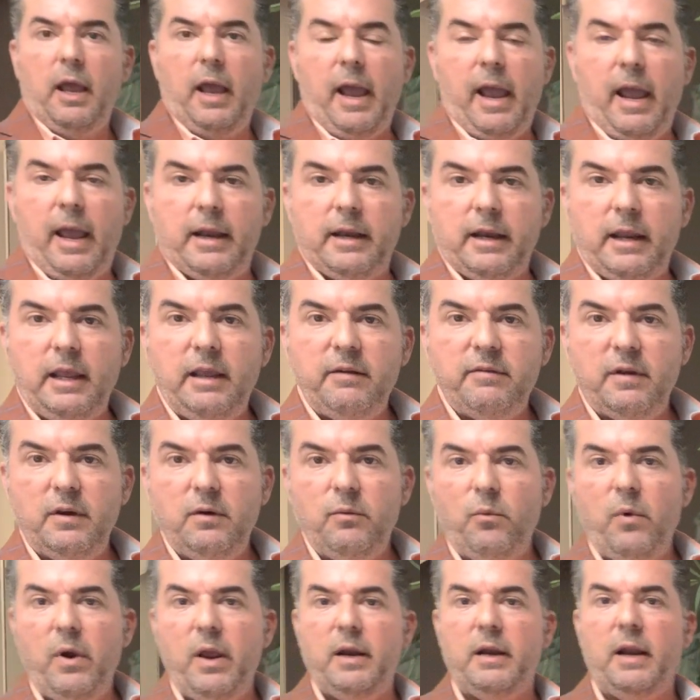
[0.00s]
And
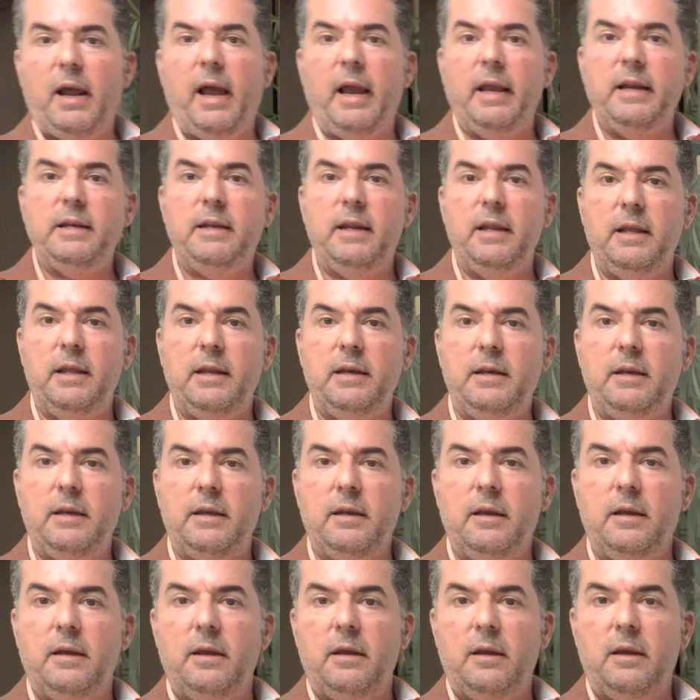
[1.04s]
even when I didn't
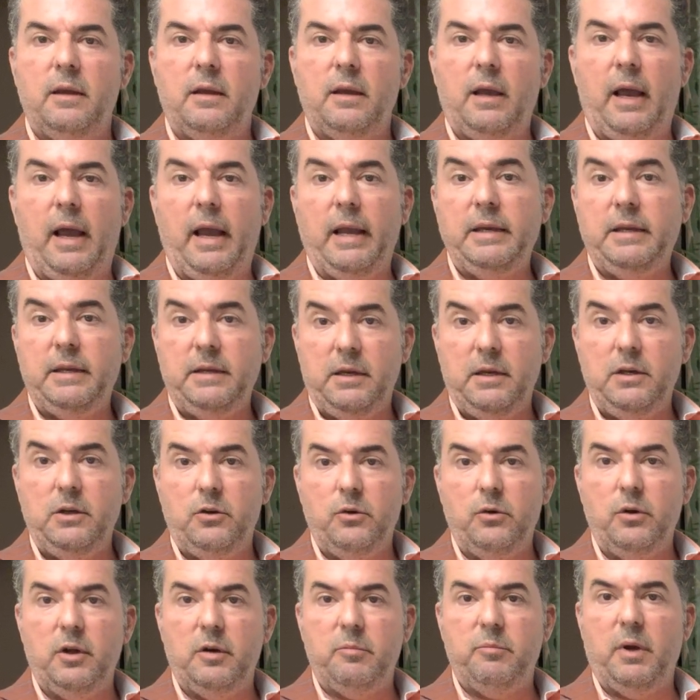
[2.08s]

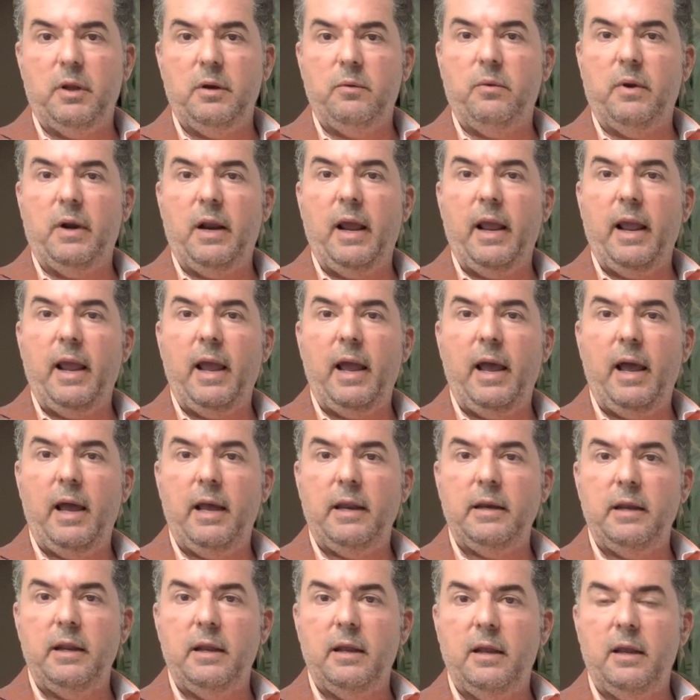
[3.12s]
do it, but when I
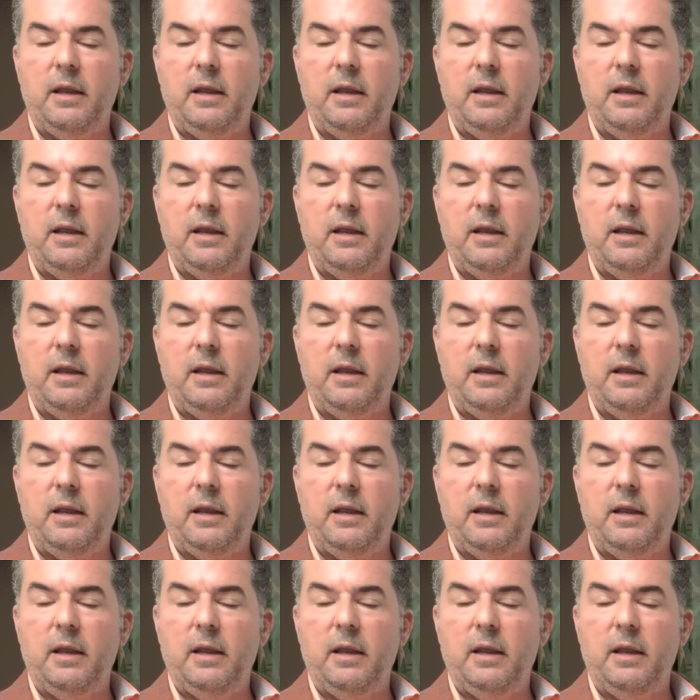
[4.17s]
had